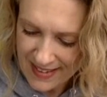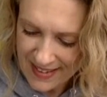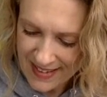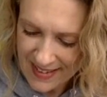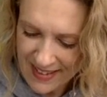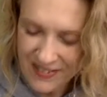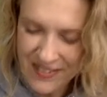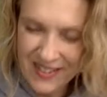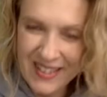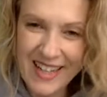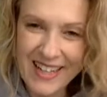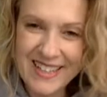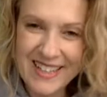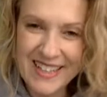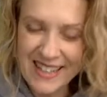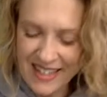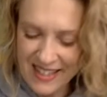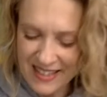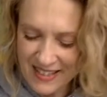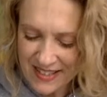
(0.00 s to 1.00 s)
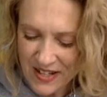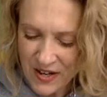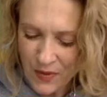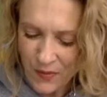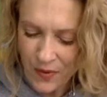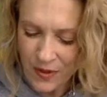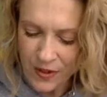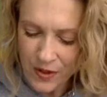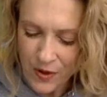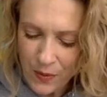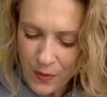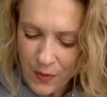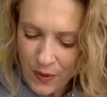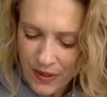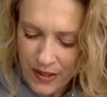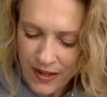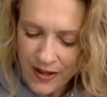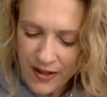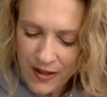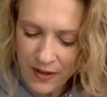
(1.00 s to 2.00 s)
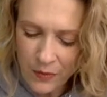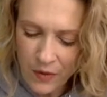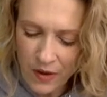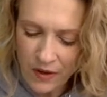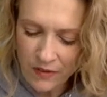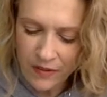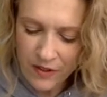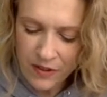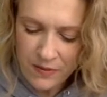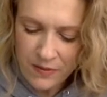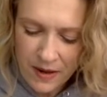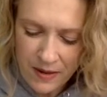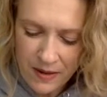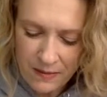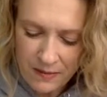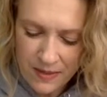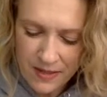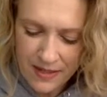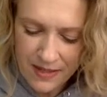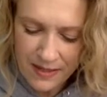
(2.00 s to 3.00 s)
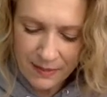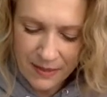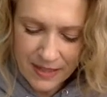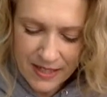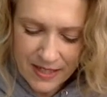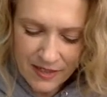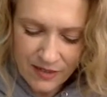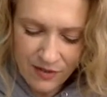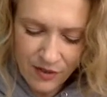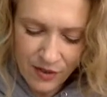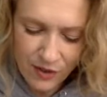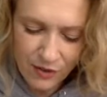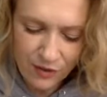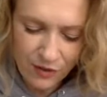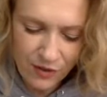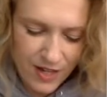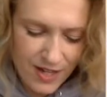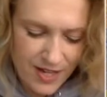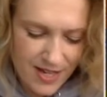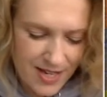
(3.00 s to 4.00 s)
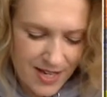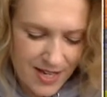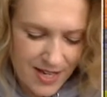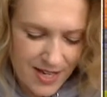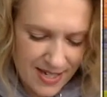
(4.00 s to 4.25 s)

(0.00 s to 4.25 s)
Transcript: If you'd like to let us know what you're working on wherever you might be, please feel free.